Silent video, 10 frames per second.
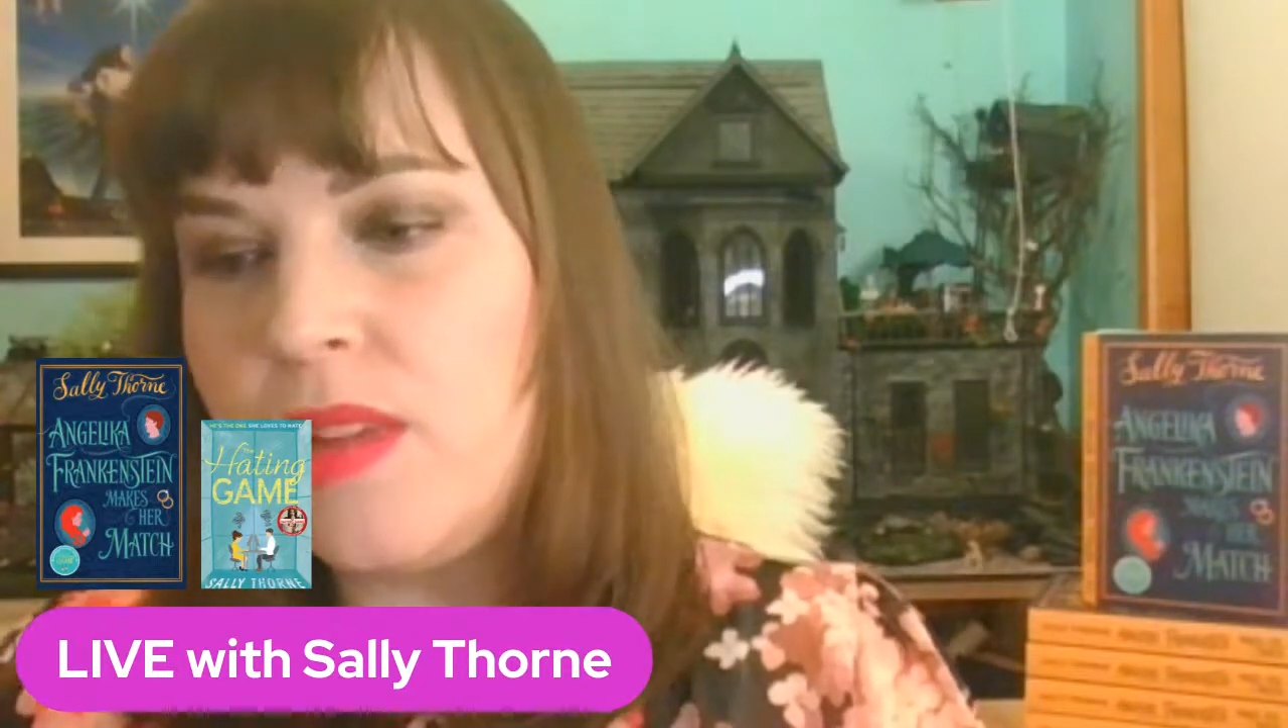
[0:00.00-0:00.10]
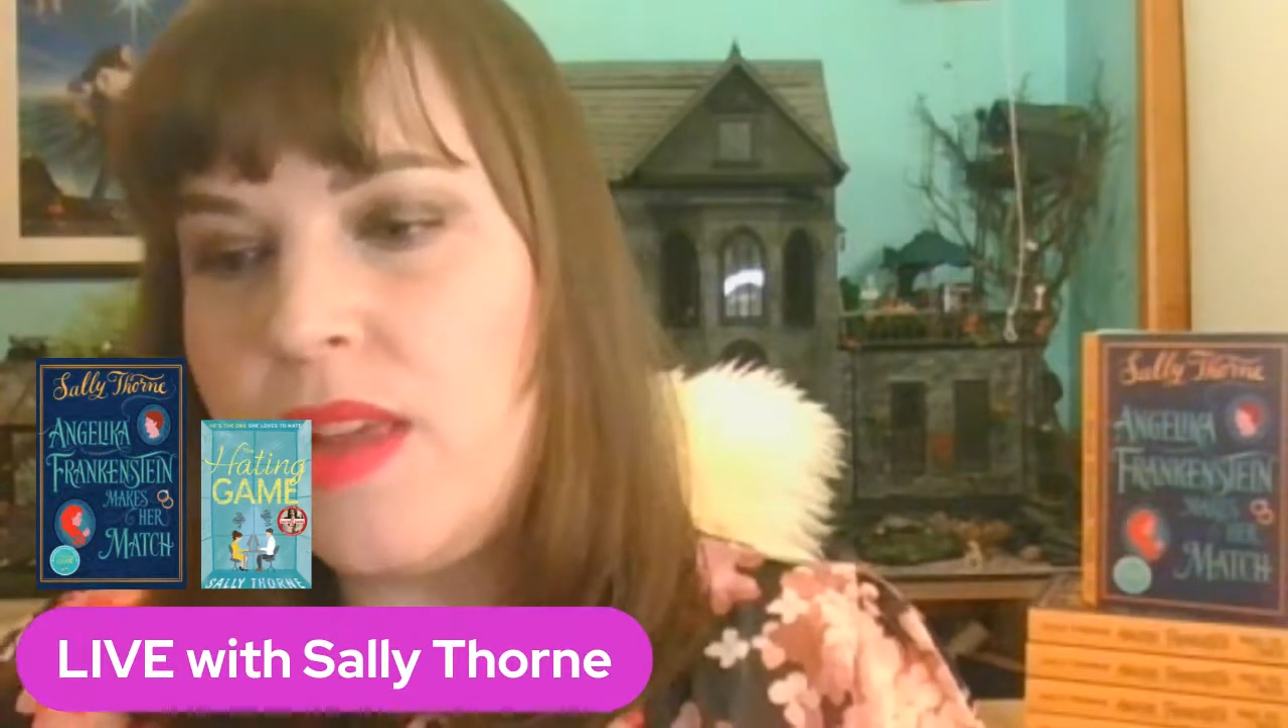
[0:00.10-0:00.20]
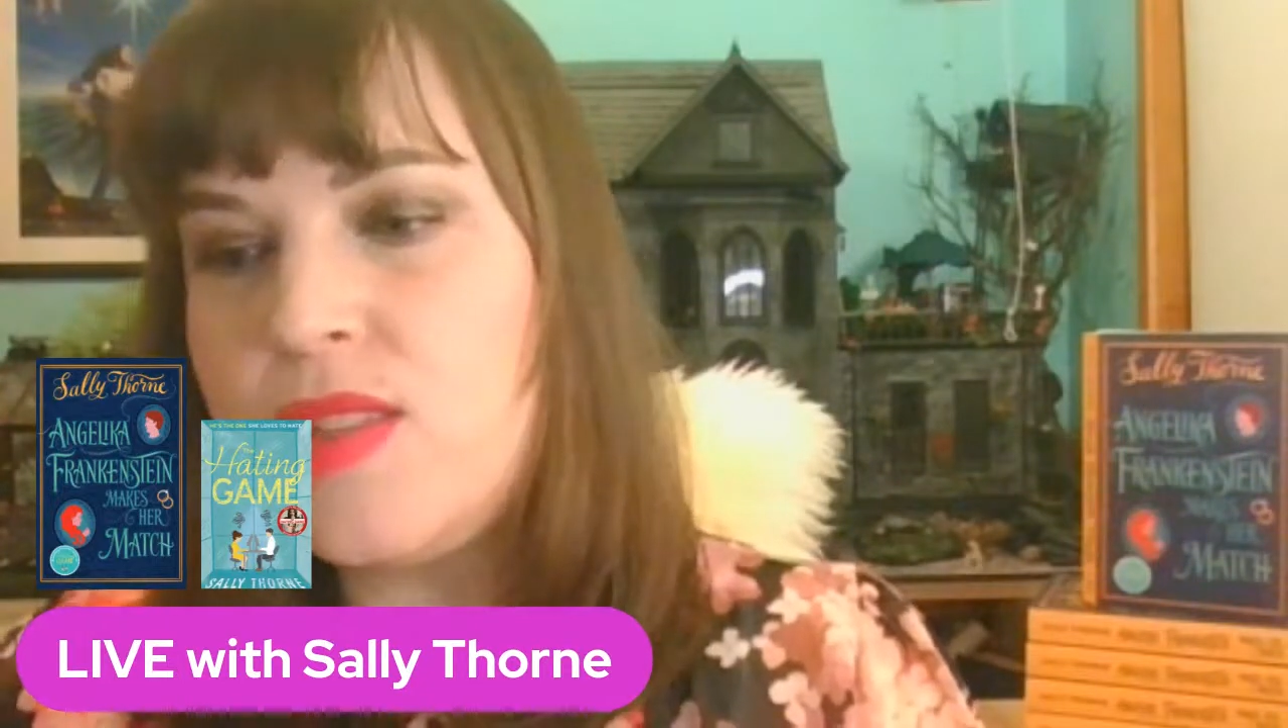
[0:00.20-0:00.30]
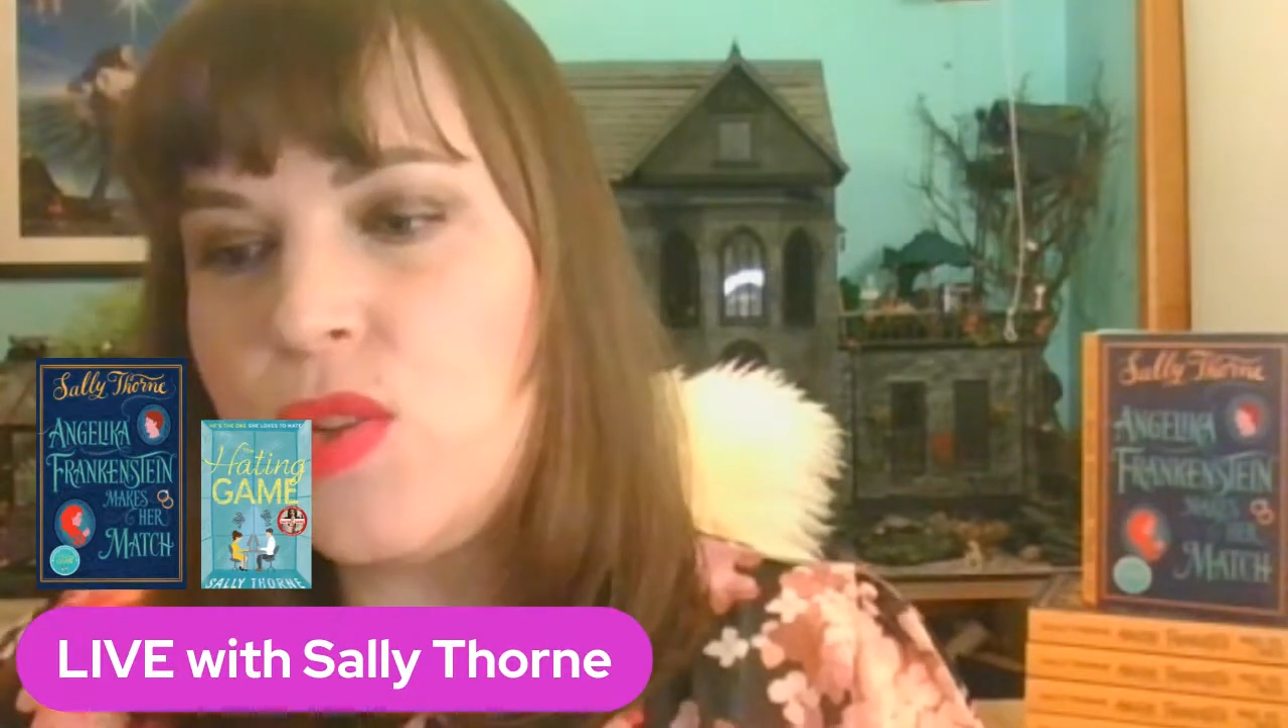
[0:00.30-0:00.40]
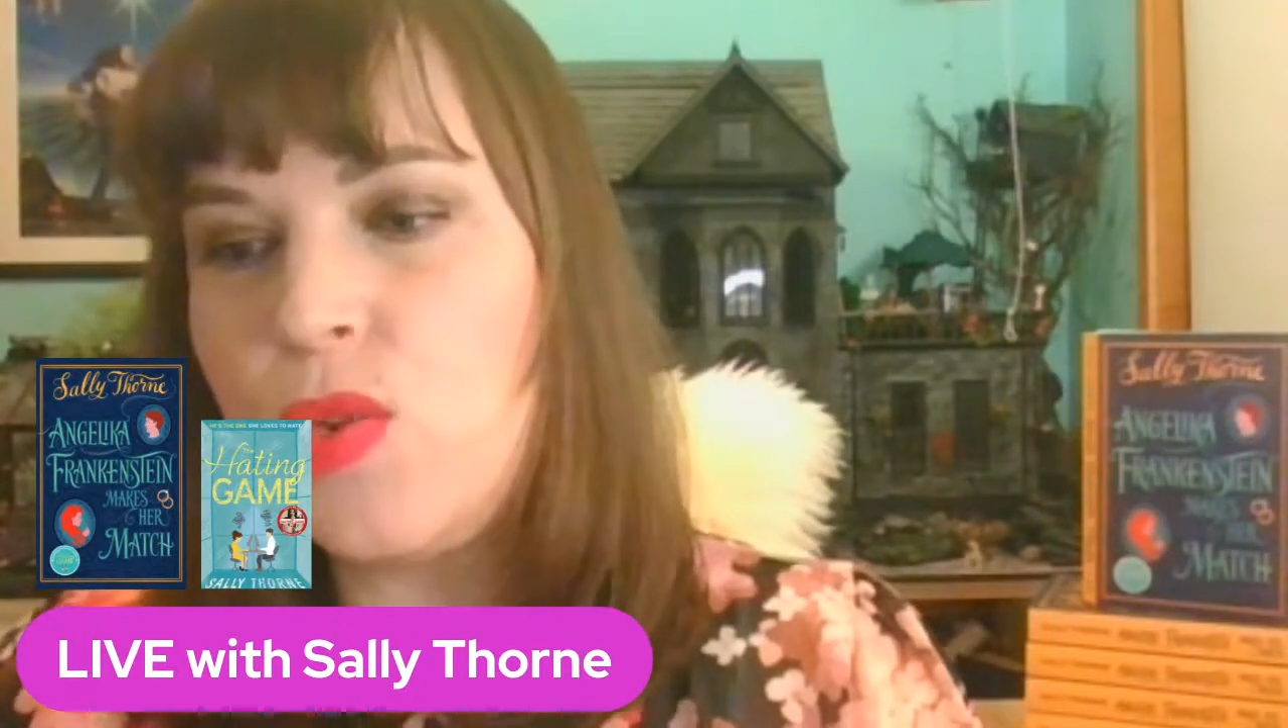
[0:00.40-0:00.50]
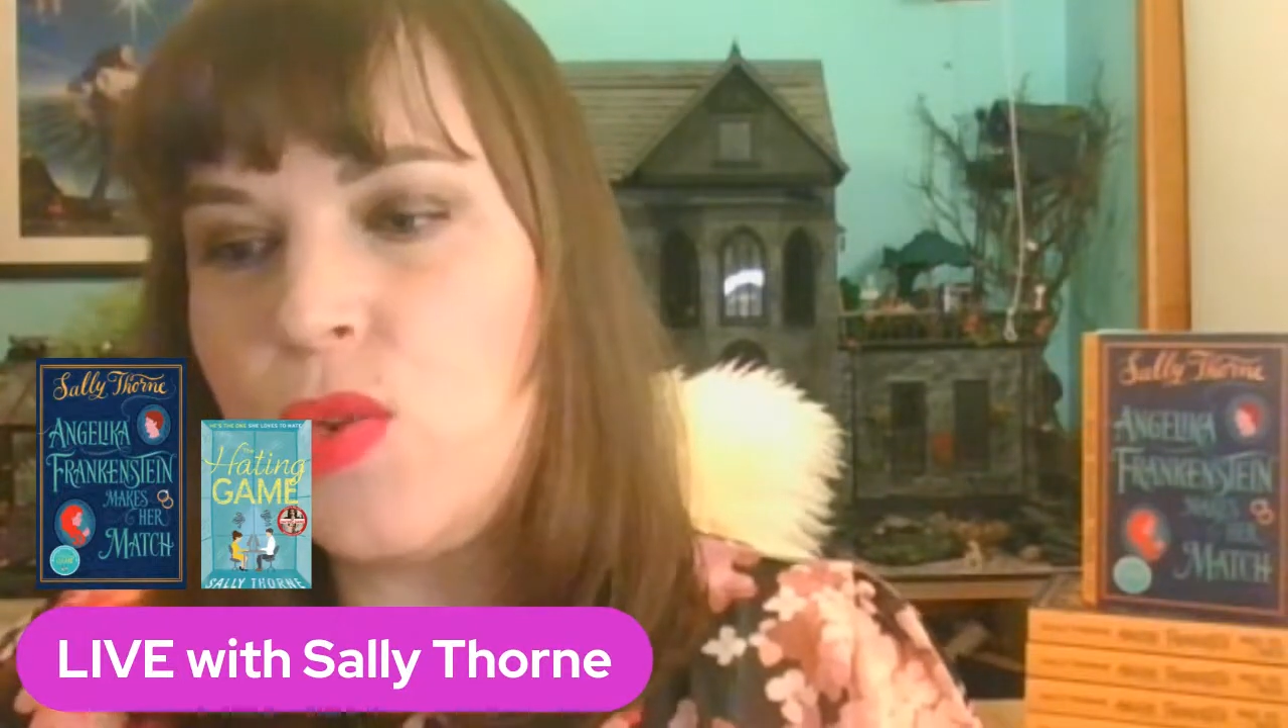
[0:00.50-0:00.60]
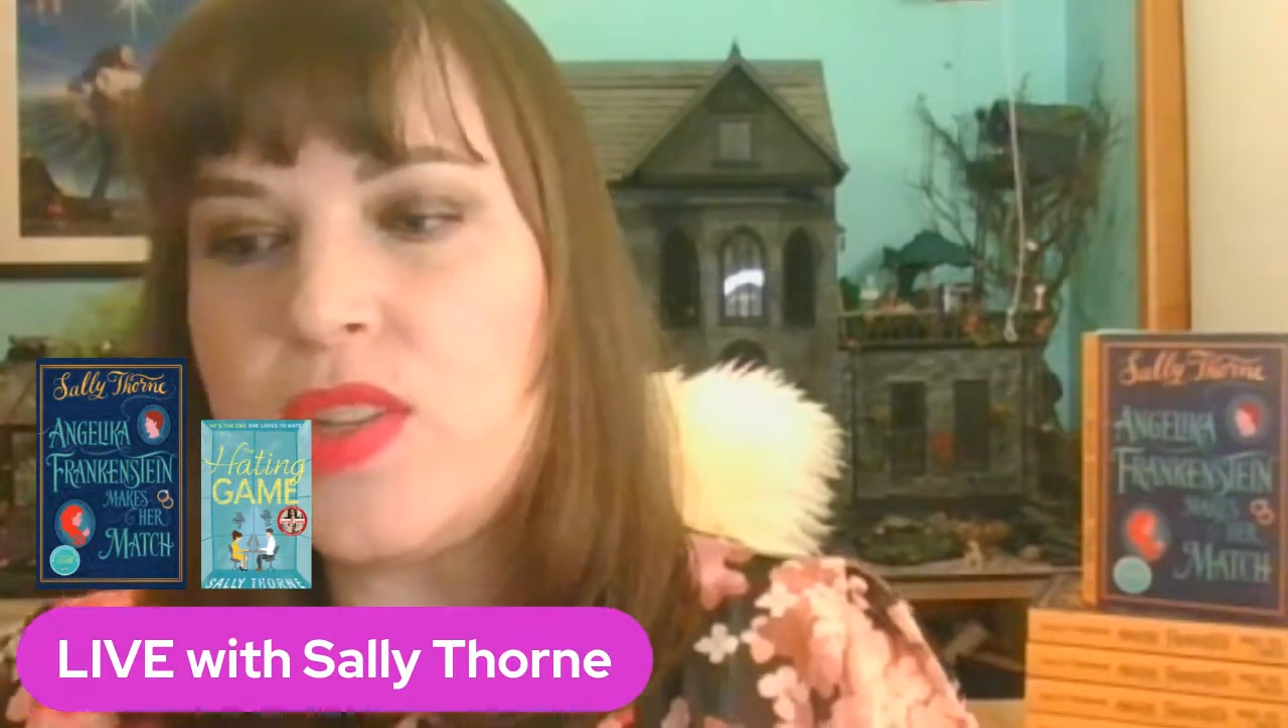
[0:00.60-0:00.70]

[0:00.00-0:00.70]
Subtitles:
oh, that's a cool